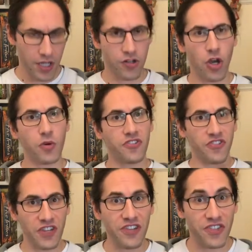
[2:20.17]
No one
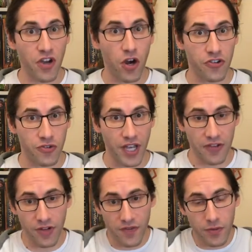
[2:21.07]
sees the card you get,
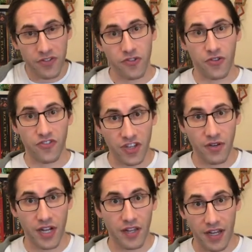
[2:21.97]
so everyone's sort of
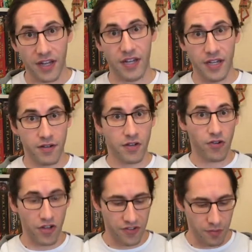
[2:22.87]
secret identity
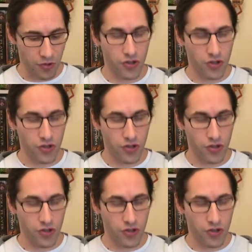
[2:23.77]
across the board.